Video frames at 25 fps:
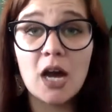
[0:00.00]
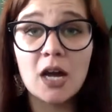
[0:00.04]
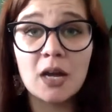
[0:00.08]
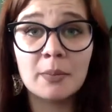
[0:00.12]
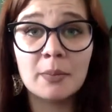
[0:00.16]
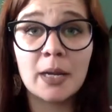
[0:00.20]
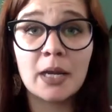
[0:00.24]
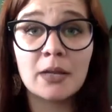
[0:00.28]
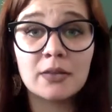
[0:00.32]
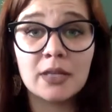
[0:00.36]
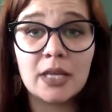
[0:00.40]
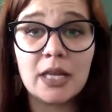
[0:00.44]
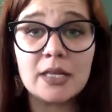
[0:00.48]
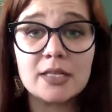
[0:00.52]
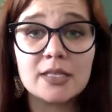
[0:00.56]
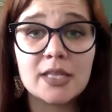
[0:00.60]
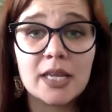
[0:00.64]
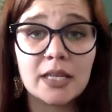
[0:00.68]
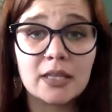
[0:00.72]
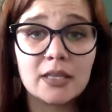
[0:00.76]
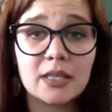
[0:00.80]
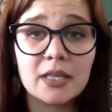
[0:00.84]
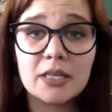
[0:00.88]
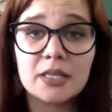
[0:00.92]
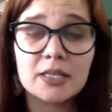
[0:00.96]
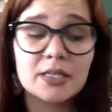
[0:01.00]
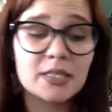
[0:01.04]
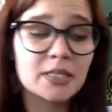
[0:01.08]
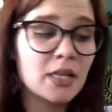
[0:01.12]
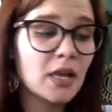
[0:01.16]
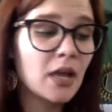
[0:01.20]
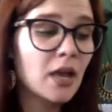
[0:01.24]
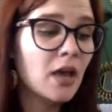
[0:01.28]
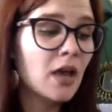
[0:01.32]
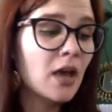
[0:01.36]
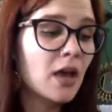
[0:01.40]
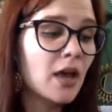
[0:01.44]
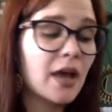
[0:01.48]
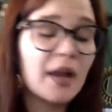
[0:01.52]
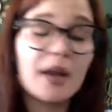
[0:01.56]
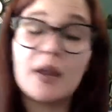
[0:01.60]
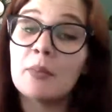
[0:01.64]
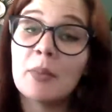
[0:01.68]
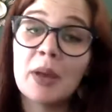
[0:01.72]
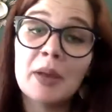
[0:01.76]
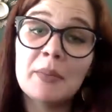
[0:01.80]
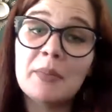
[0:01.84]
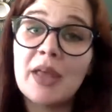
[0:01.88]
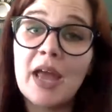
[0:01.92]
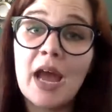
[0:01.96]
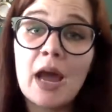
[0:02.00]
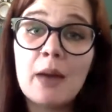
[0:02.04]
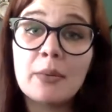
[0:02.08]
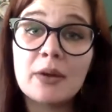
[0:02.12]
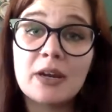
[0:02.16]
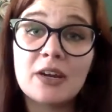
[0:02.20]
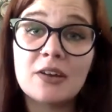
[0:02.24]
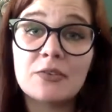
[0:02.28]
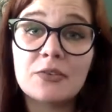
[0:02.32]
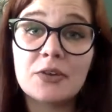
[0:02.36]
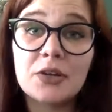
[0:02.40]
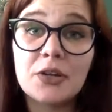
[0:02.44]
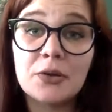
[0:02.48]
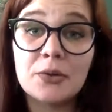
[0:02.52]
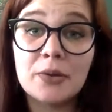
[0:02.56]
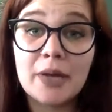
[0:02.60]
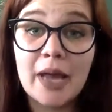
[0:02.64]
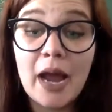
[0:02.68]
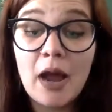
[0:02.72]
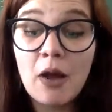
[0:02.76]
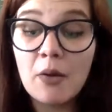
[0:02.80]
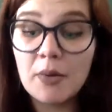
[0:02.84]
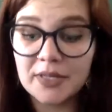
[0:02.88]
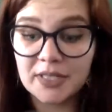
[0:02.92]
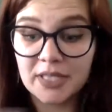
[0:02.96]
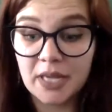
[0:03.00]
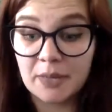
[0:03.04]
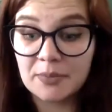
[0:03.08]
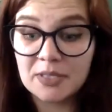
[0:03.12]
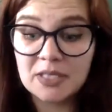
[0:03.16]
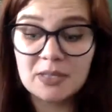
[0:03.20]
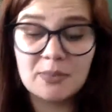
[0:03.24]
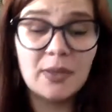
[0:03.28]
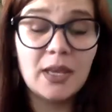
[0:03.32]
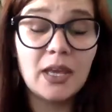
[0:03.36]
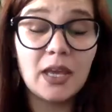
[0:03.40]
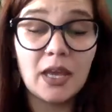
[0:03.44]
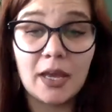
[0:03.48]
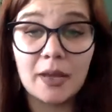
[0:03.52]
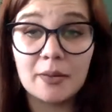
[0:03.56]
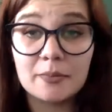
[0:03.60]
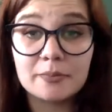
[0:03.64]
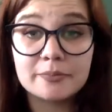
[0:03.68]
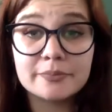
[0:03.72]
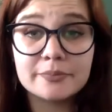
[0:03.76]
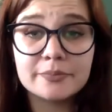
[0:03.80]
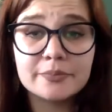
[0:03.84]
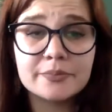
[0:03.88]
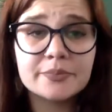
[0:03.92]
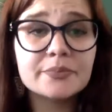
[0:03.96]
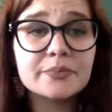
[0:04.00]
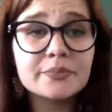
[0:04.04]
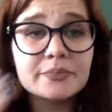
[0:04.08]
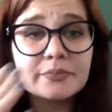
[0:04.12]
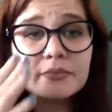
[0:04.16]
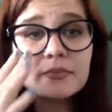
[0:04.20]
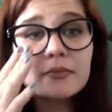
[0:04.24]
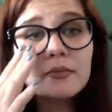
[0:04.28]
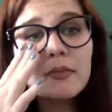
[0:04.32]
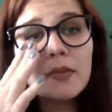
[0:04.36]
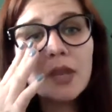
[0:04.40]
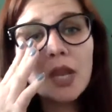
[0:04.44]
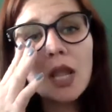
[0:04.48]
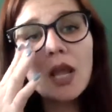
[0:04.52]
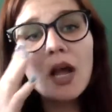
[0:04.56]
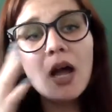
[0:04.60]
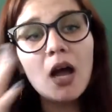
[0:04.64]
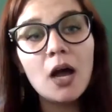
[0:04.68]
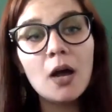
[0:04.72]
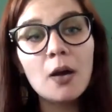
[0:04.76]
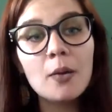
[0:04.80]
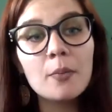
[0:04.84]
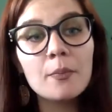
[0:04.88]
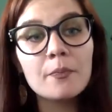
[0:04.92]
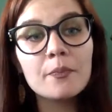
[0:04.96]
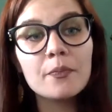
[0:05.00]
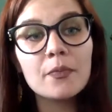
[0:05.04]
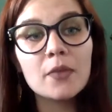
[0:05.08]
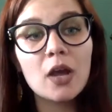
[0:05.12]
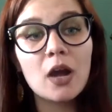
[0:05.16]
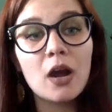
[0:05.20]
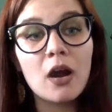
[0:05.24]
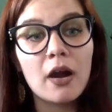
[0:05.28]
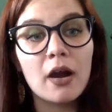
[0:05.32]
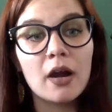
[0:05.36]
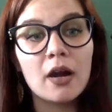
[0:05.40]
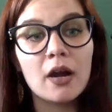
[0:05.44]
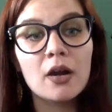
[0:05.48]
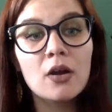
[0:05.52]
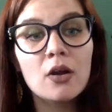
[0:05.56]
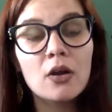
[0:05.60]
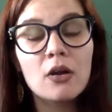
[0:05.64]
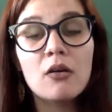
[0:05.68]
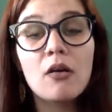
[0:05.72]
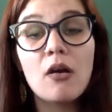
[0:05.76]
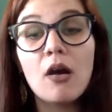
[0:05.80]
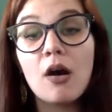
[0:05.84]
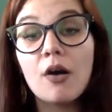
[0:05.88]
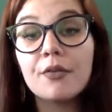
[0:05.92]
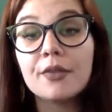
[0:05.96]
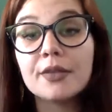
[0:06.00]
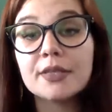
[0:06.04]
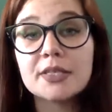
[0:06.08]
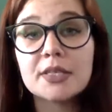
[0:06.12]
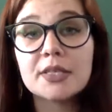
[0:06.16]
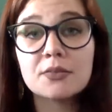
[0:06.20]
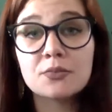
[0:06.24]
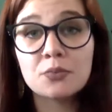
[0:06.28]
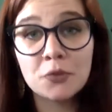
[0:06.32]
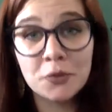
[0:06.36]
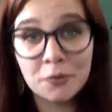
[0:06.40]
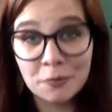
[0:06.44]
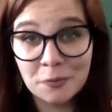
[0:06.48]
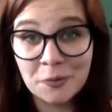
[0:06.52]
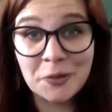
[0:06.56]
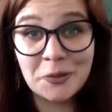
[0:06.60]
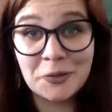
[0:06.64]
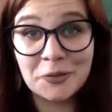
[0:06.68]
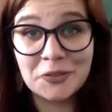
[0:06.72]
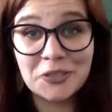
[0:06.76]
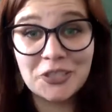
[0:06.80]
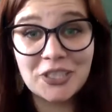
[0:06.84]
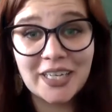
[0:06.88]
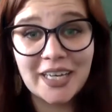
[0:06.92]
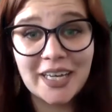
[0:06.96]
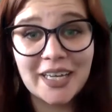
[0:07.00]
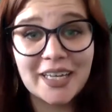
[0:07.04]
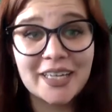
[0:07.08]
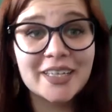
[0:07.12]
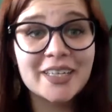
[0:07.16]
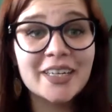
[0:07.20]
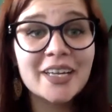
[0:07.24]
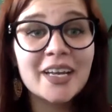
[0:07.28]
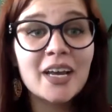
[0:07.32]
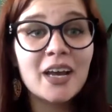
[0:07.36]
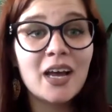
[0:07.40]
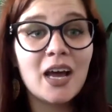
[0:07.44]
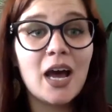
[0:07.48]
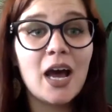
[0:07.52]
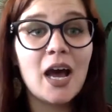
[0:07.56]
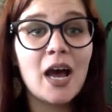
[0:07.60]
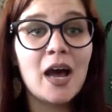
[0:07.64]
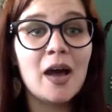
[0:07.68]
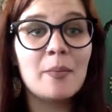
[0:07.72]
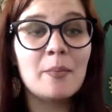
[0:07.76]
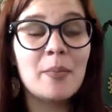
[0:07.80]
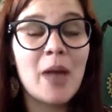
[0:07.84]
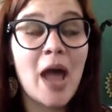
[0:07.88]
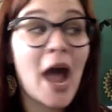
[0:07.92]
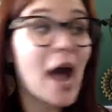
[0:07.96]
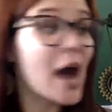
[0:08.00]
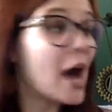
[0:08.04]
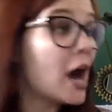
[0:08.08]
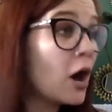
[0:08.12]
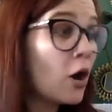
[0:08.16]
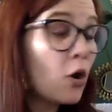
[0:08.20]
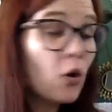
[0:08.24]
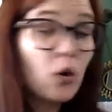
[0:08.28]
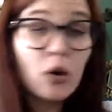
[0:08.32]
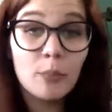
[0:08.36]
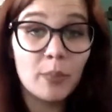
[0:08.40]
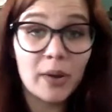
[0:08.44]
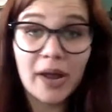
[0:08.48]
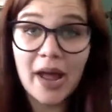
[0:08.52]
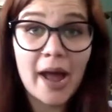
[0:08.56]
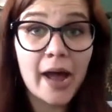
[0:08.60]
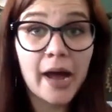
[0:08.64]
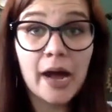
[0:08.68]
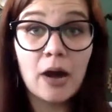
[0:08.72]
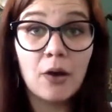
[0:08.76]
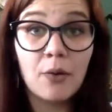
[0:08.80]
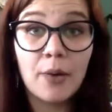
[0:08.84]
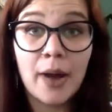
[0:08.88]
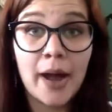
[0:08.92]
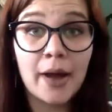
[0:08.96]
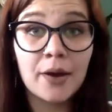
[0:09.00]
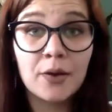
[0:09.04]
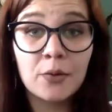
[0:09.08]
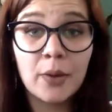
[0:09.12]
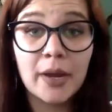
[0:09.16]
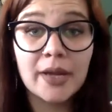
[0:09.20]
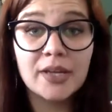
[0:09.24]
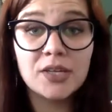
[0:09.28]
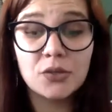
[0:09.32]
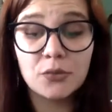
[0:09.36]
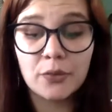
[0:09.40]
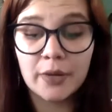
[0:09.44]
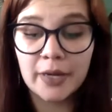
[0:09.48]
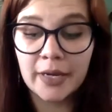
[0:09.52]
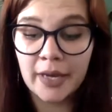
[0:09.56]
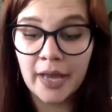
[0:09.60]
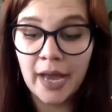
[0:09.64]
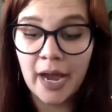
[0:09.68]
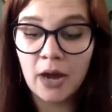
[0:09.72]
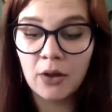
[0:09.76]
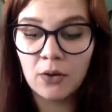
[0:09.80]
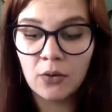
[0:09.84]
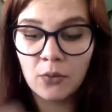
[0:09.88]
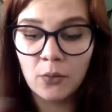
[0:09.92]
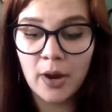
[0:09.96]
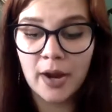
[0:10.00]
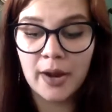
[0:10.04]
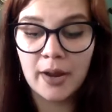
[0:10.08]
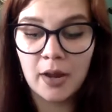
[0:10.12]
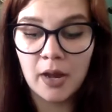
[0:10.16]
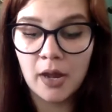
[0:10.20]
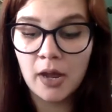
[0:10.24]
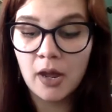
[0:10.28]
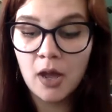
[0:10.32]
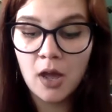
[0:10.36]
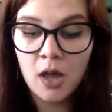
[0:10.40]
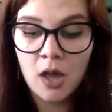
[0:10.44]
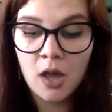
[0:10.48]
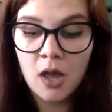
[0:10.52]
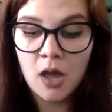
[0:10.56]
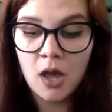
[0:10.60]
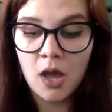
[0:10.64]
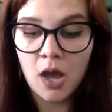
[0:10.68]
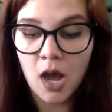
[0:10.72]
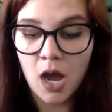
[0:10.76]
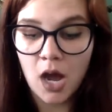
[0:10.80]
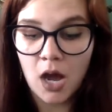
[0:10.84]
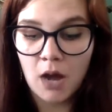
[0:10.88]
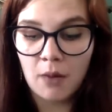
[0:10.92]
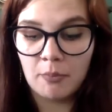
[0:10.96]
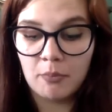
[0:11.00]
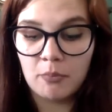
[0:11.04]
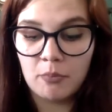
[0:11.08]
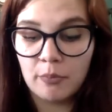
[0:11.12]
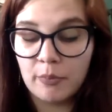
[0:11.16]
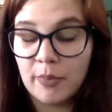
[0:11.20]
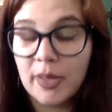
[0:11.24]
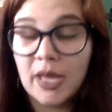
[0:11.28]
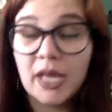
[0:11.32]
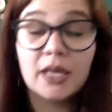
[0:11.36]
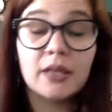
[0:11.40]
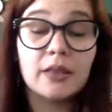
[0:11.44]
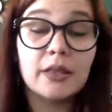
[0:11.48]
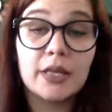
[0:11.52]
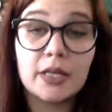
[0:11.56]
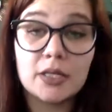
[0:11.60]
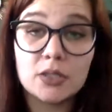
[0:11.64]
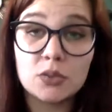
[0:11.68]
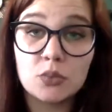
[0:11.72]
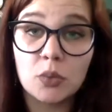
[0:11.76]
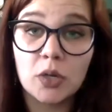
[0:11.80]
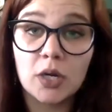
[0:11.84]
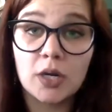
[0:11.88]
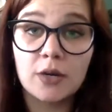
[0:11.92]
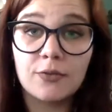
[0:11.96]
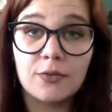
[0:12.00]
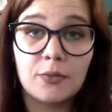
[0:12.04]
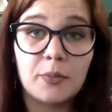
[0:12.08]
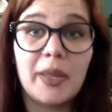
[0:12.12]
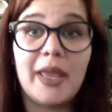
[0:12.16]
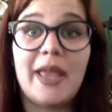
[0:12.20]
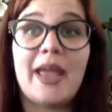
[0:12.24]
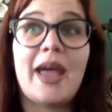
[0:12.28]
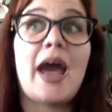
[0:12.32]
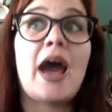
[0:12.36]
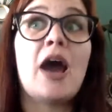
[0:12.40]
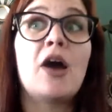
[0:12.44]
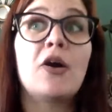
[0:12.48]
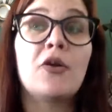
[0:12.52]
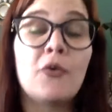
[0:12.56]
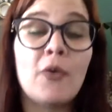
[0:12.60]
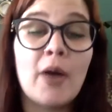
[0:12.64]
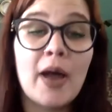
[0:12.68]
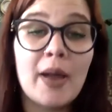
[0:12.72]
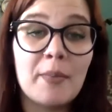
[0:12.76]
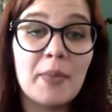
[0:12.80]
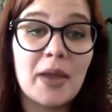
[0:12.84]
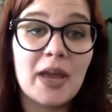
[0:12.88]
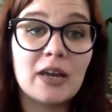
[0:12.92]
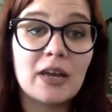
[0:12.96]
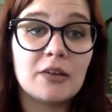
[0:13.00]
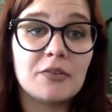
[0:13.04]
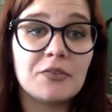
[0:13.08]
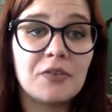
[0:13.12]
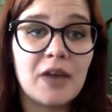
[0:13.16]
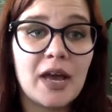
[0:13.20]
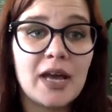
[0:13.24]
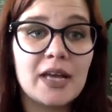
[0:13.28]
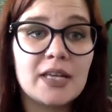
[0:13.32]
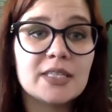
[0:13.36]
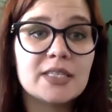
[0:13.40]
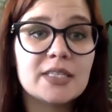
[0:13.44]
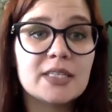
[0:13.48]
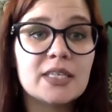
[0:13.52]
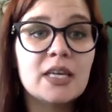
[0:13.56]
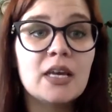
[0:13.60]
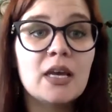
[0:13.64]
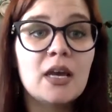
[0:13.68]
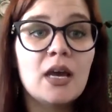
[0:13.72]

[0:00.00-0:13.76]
about things like this, and it might be happening for you now as I'm speaking, are, oh, this is woo-woo shit. How do I do it? How do I make things work for me? How do I manifest?